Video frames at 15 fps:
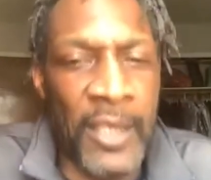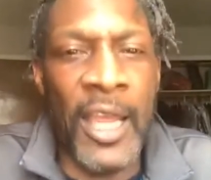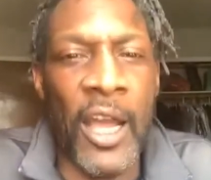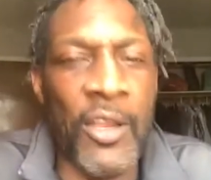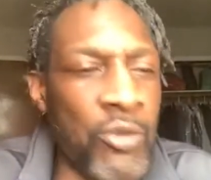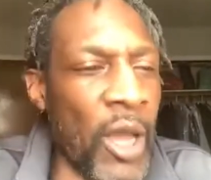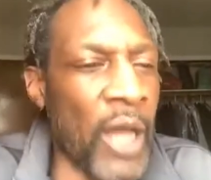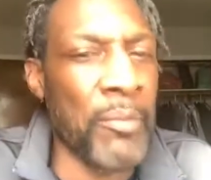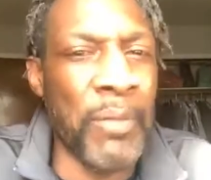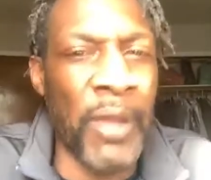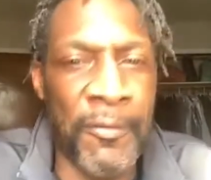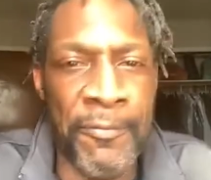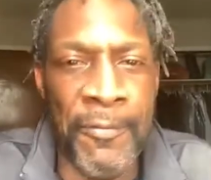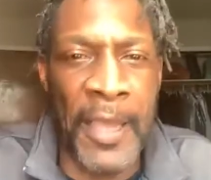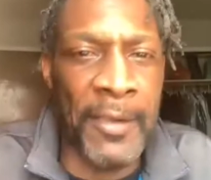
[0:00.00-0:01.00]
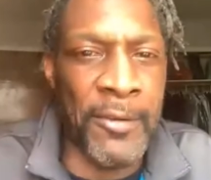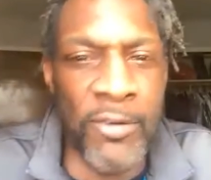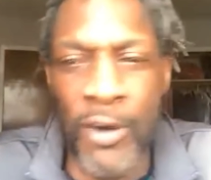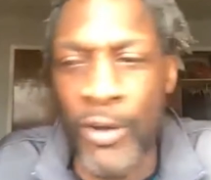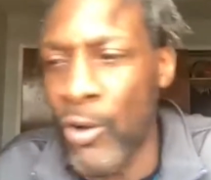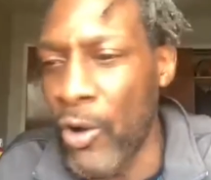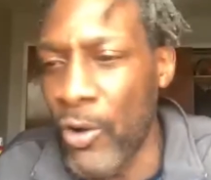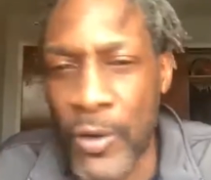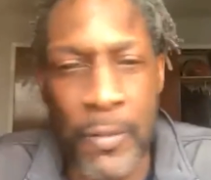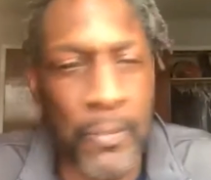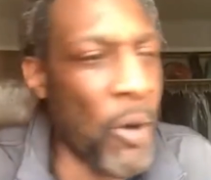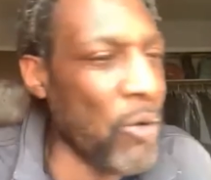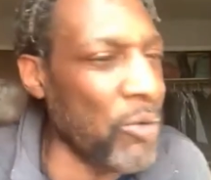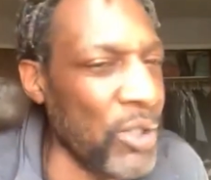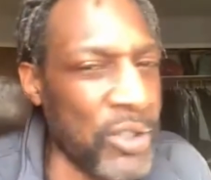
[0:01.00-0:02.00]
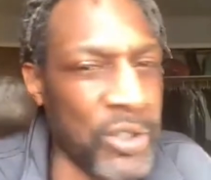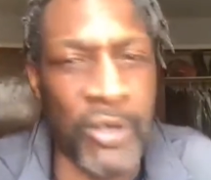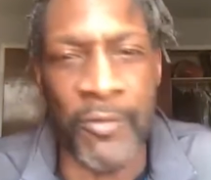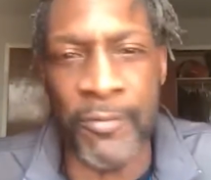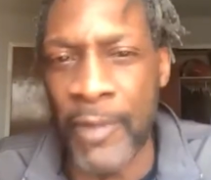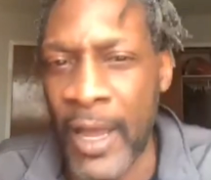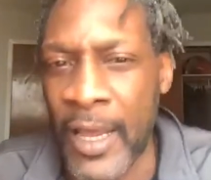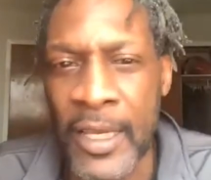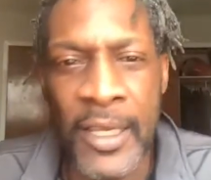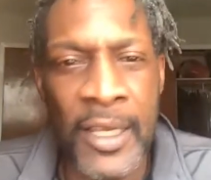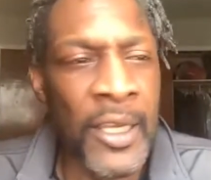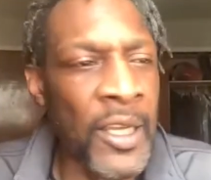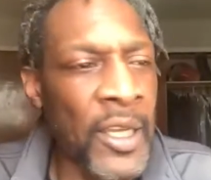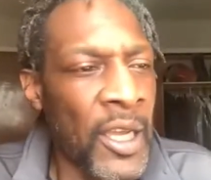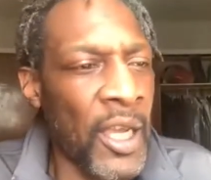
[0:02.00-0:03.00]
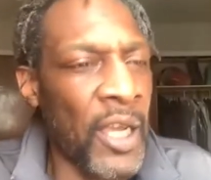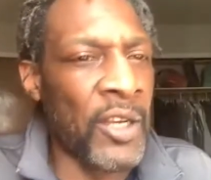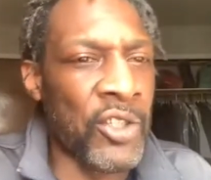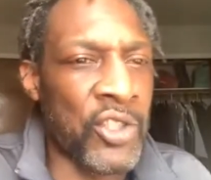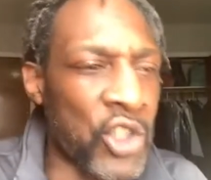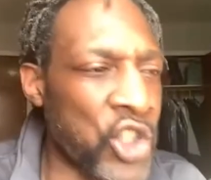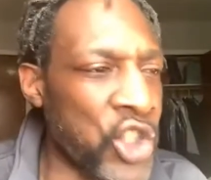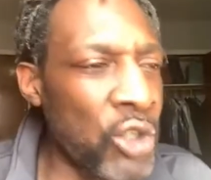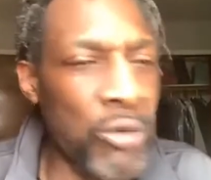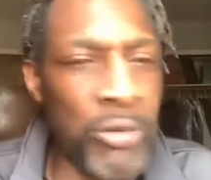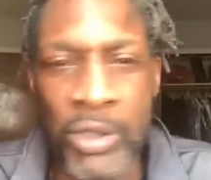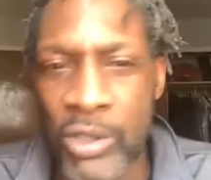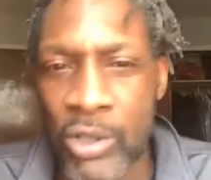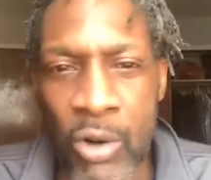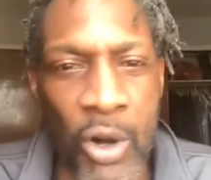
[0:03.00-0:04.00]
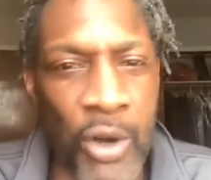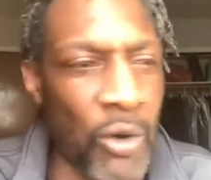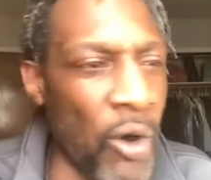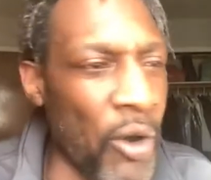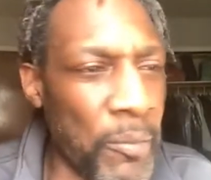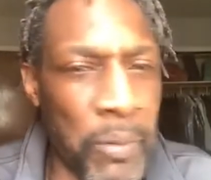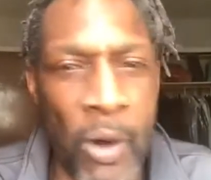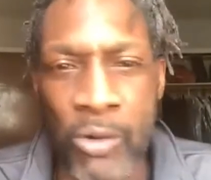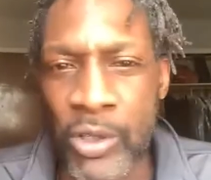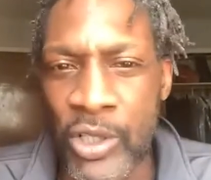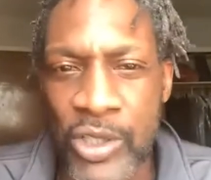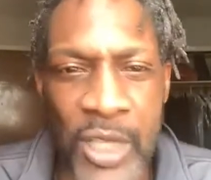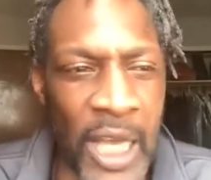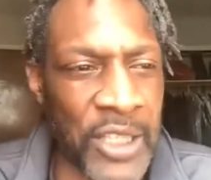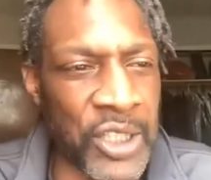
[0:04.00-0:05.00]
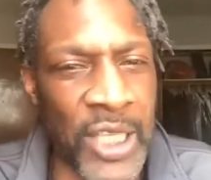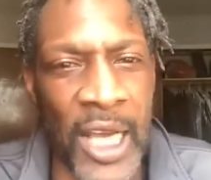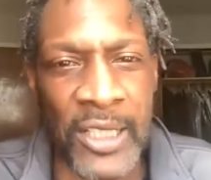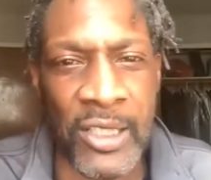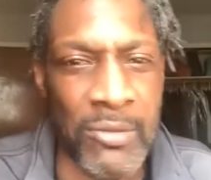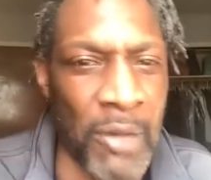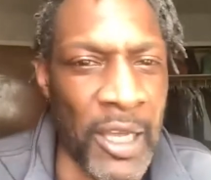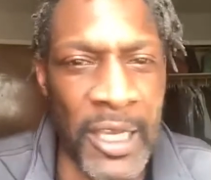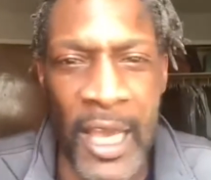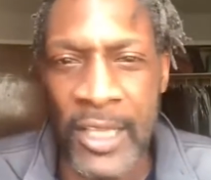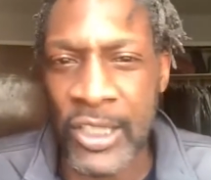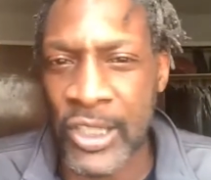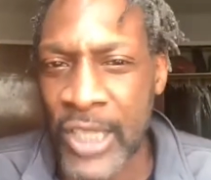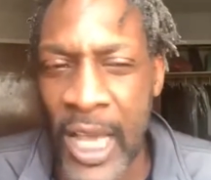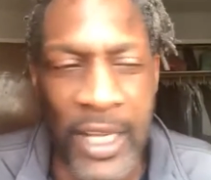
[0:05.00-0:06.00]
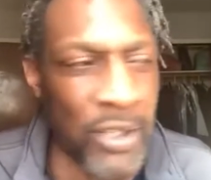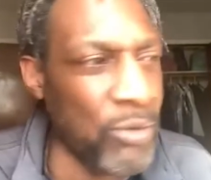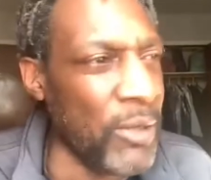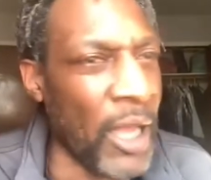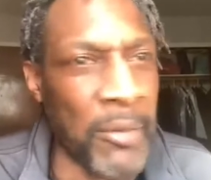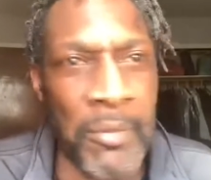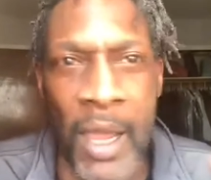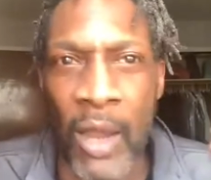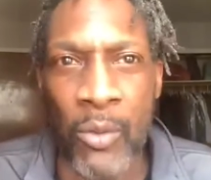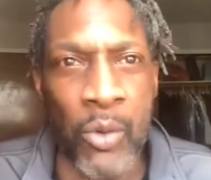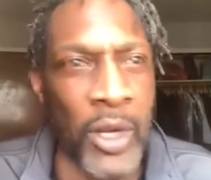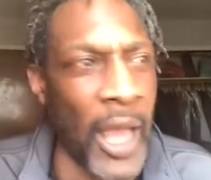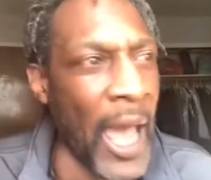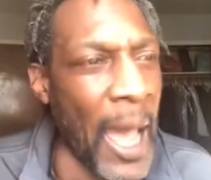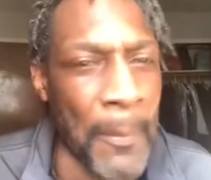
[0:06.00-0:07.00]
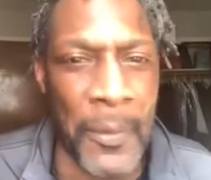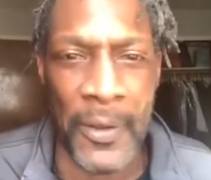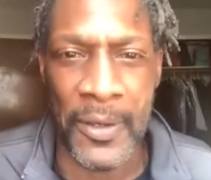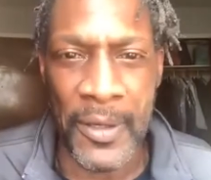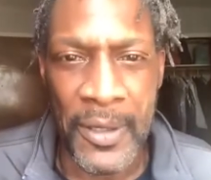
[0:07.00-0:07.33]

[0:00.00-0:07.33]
Now you got a big fight going on and the police in a fight and it's a shooting going on. Police got shot, somebody got shot. And you're like, man, what happened?